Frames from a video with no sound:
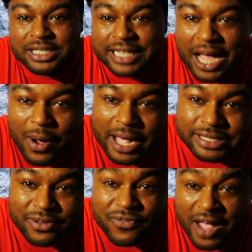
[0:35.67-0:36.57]
He now
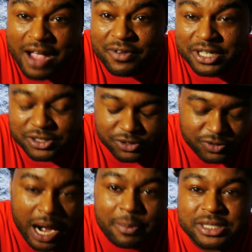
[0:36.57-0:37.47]
has a five hundred
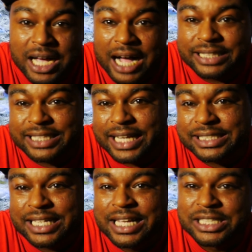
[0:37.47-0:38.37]
subscribers contest.